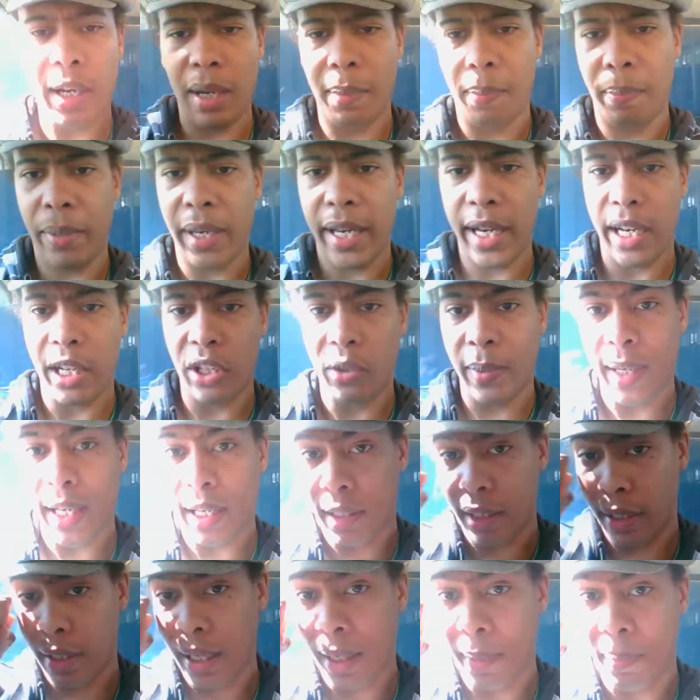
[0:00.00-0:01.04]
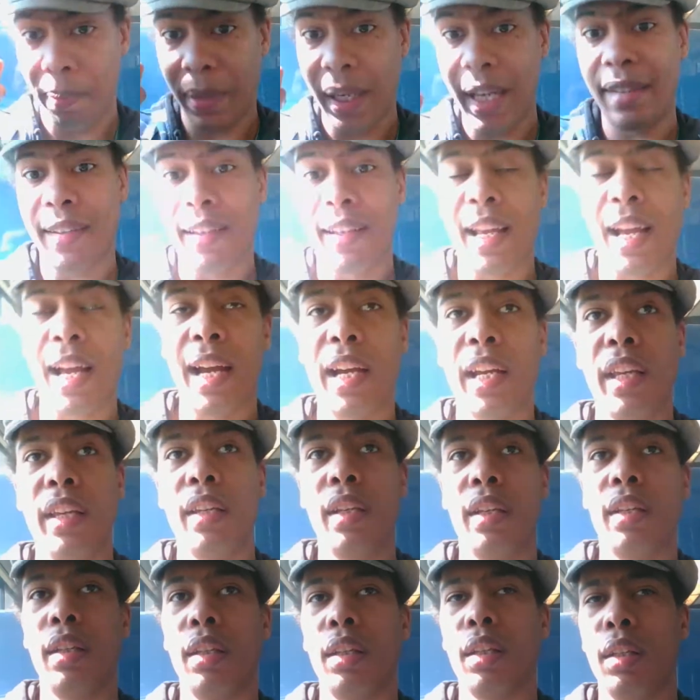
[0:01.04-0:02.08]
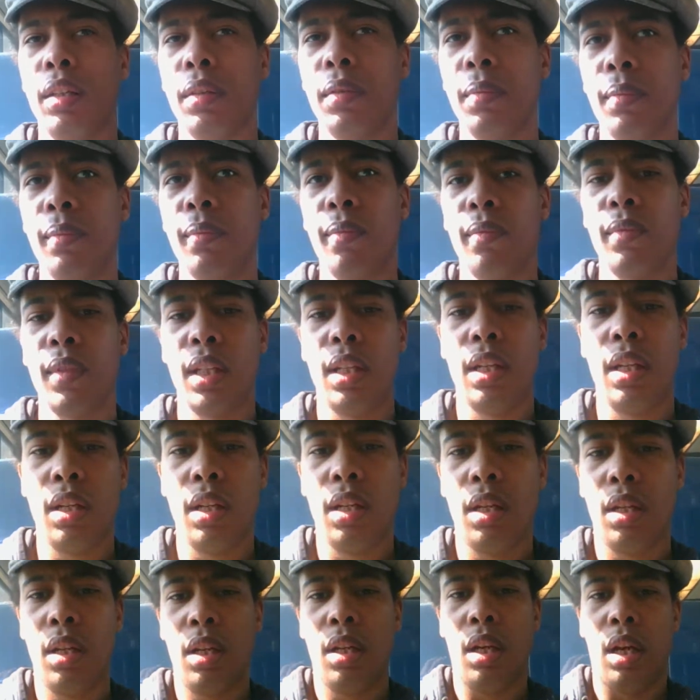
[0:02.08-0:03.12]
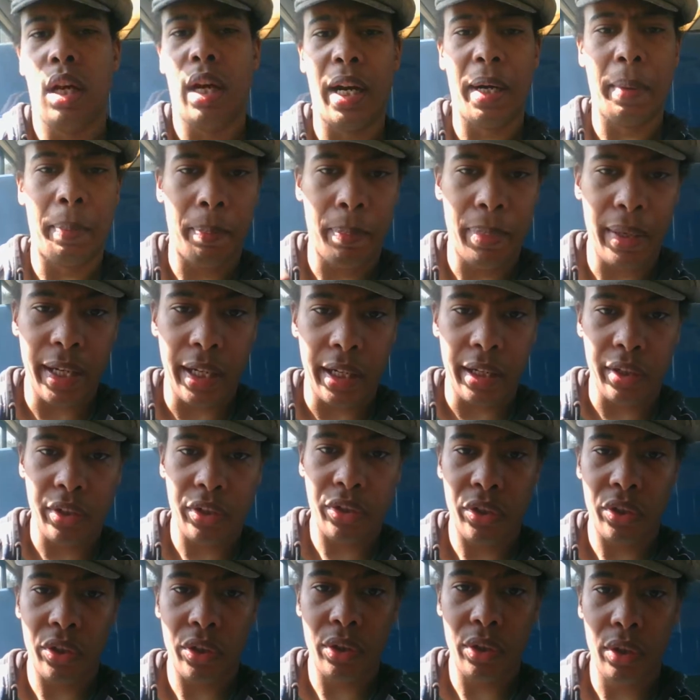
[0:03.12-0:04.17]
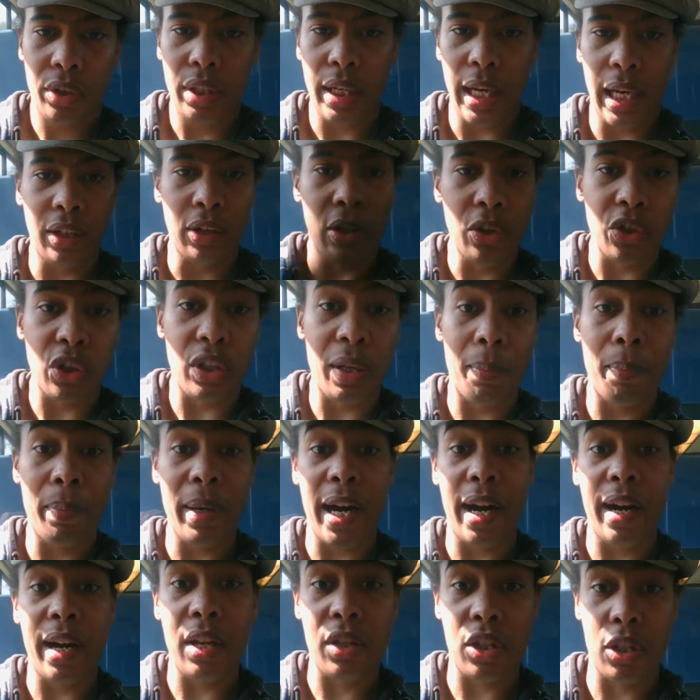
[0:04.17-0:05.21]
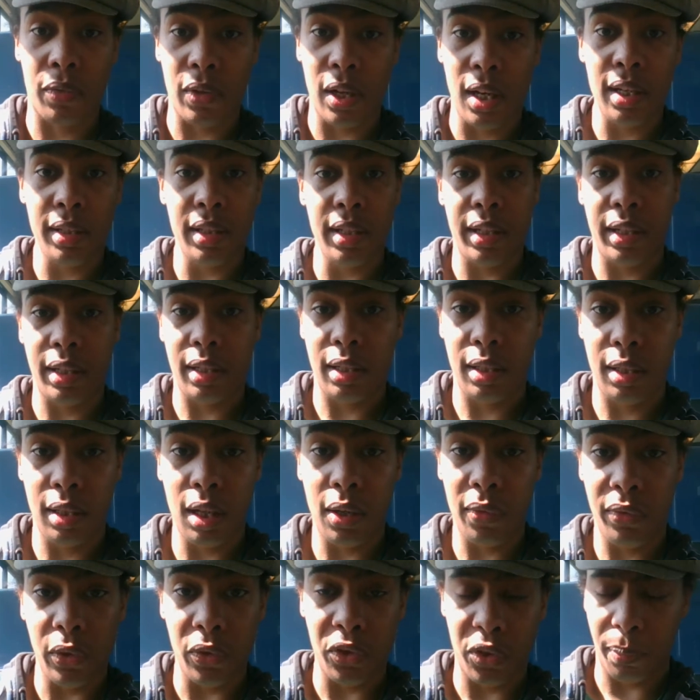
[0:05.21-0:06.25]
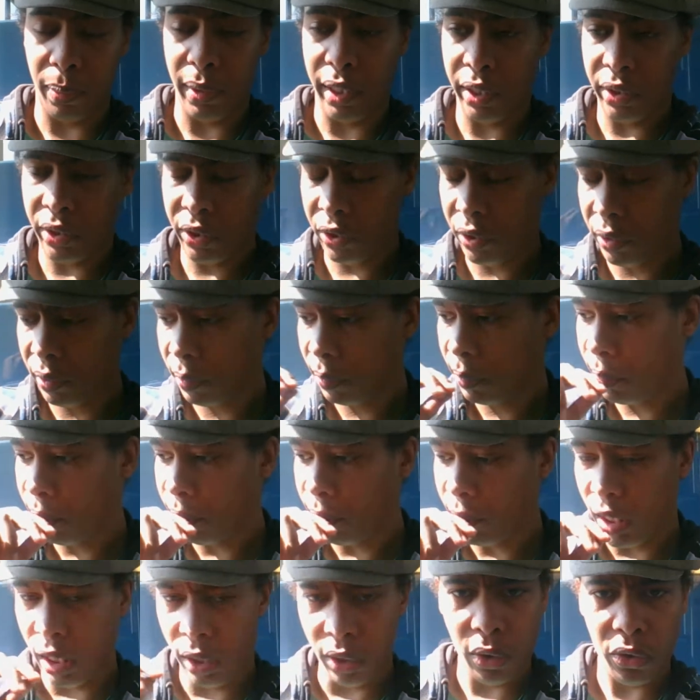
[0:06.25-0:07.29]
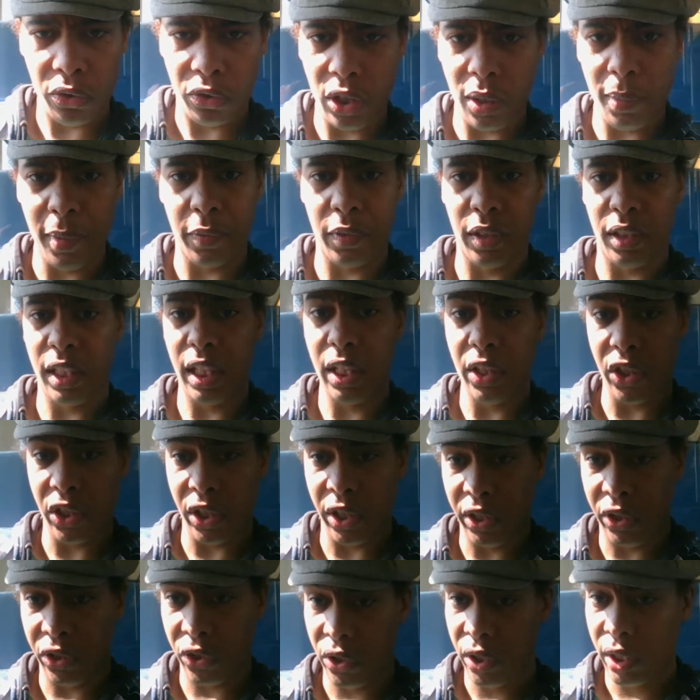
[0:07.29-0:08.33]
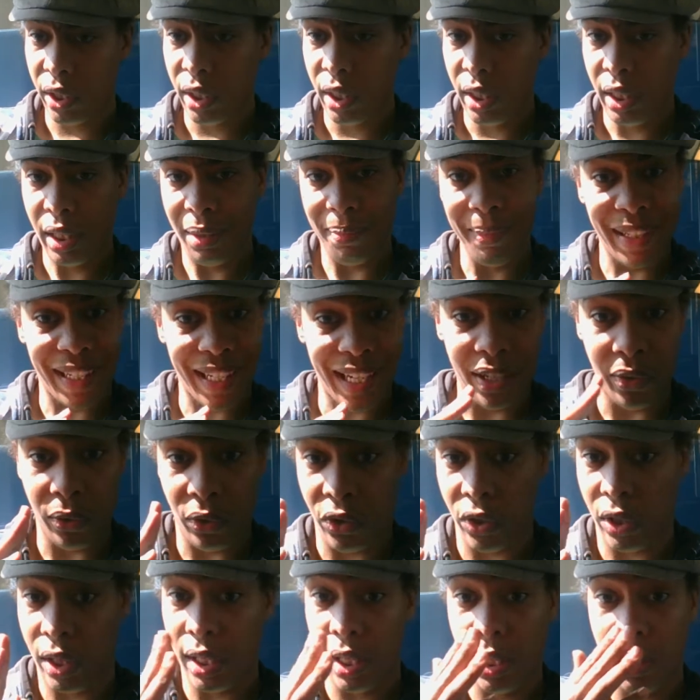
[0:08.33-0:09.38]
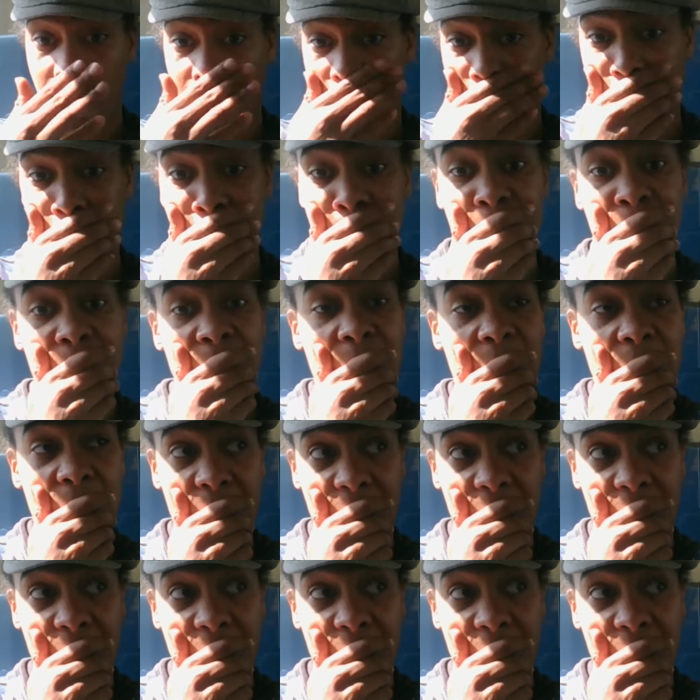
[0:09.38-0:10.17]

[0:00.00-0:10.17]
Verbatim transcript: appeared with a beaten eye, her peers, and also the parents of other of those peers, and also some of the teachers, began to say, hmm,